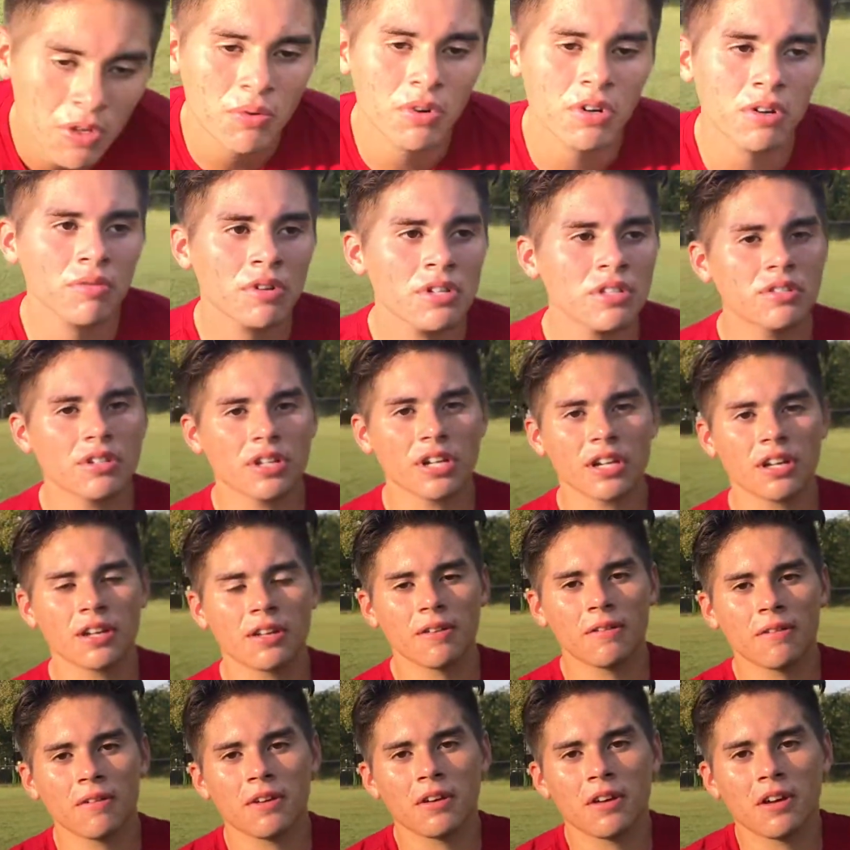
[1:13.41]
we would have won today.
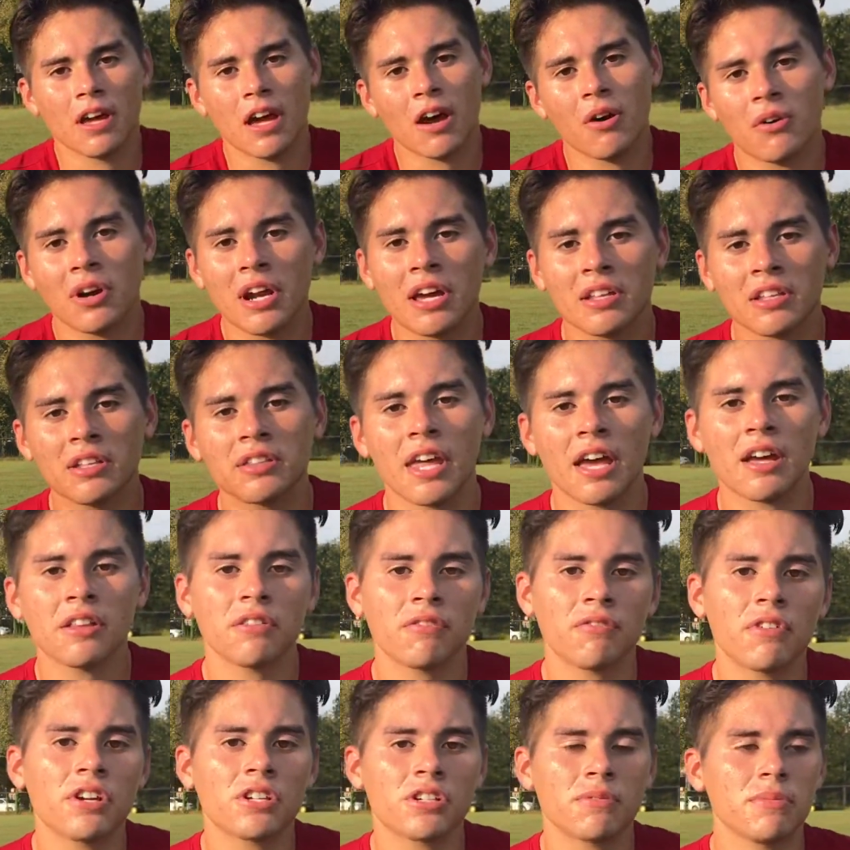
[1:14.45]
I like to thank
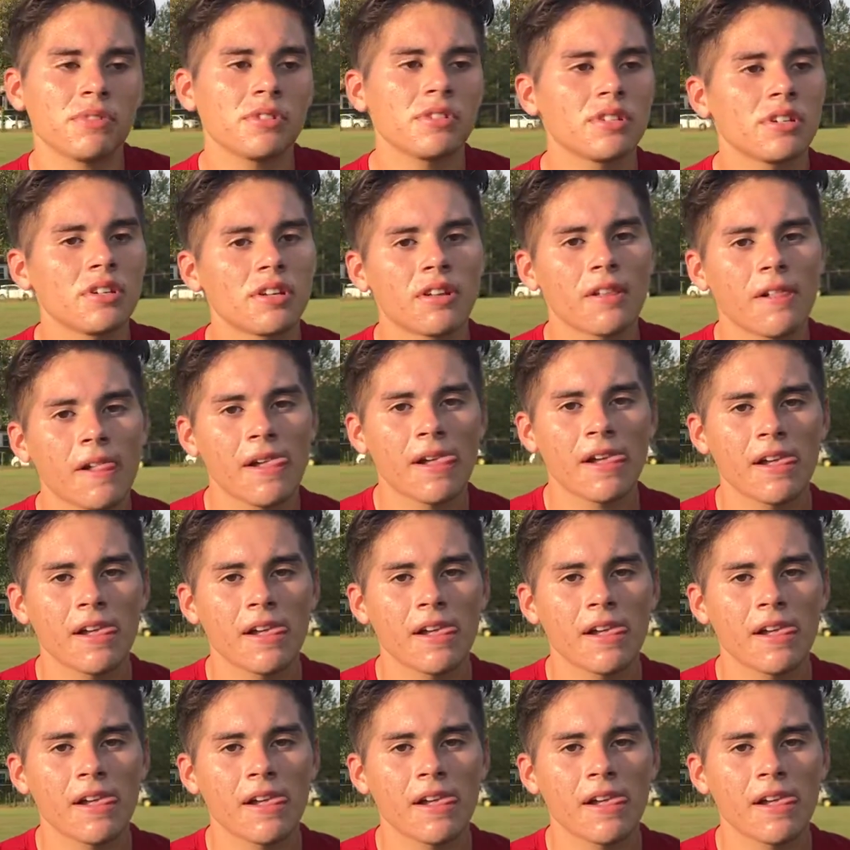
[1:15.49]
the freshmen. What